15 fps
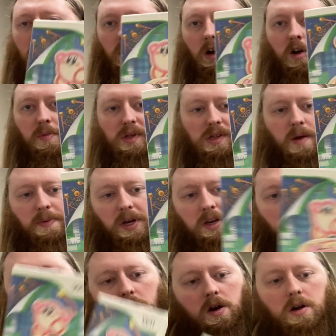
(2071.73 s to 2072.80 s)
Kirby's Epic
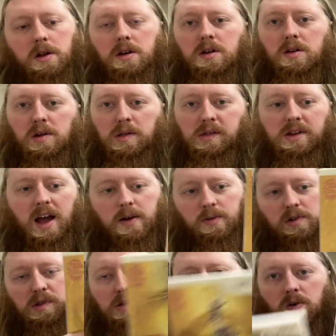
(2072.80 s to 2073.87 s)
Yarn,
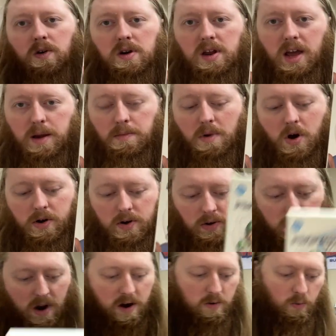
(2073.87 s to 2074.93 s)
Skyward Sword, and Mario
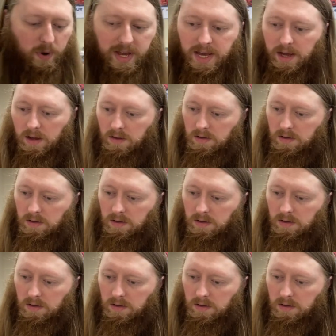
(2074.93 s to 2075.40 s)
Kart Wii.